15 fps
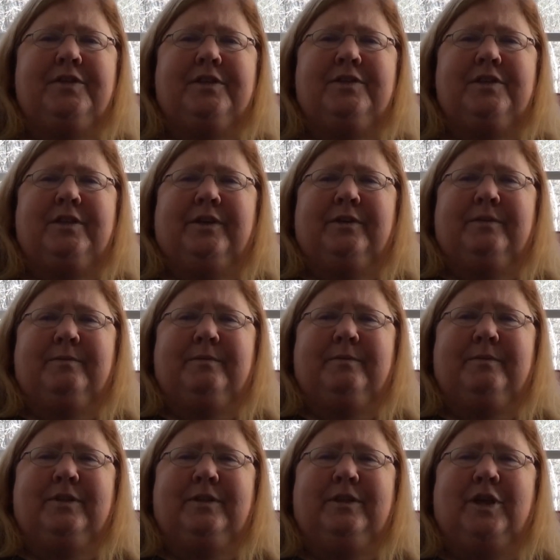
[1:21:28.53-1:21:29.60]
It's the
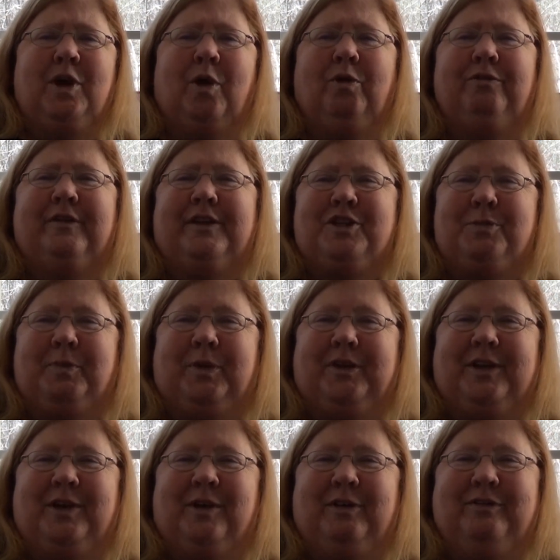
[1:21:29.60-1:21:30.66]
right. the goldfish book,
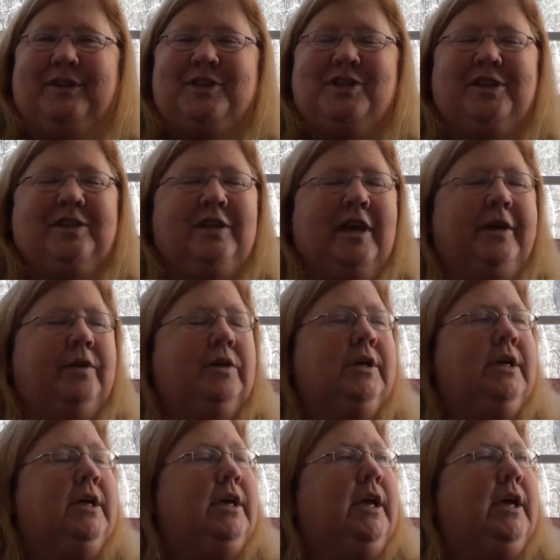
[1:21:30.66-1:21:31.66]
right. goldfish in the title, mm-hmm.